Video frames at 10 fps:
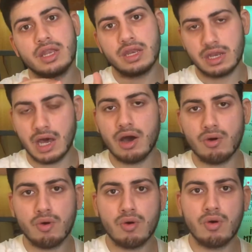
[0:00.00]

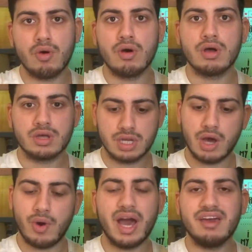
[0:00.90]
now
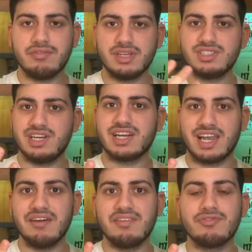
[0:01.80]
now I have reached
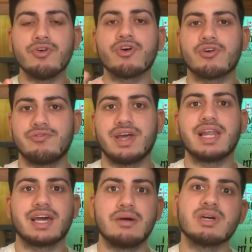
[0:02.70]
at level 4 of
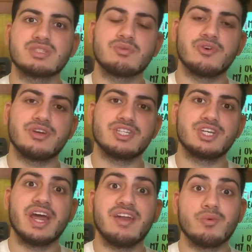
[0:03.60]
Telegram
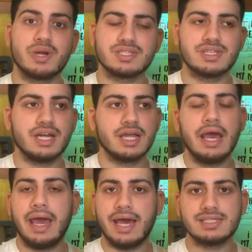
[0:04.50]
exploration and what is that?
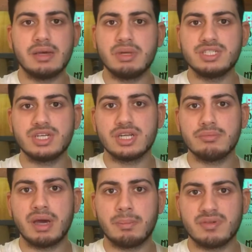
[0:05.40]
As I mentioned
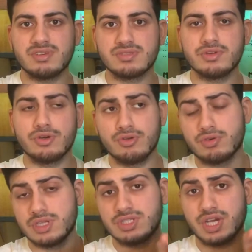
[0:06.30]
in my previous video,
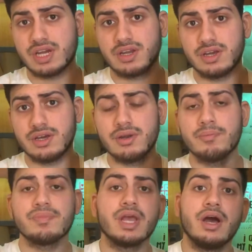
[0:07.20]
you can check it here
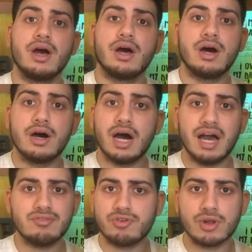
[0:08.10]
uh,
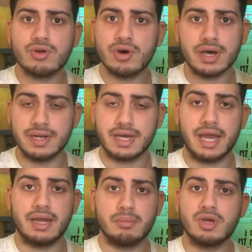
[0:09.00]
I follow an
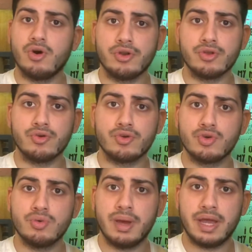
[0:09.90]
academy on
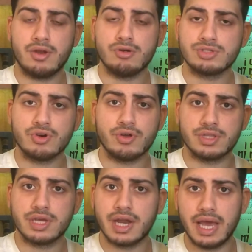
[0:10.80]
YouTube and also
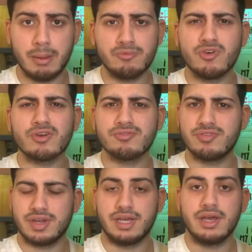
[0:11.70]
on their app for
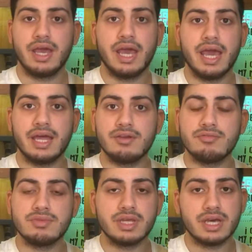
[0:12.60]
free
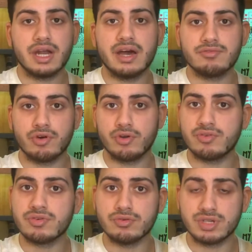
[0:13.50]
and there I
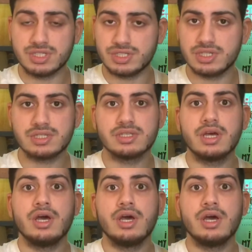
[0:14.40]
follow few teachers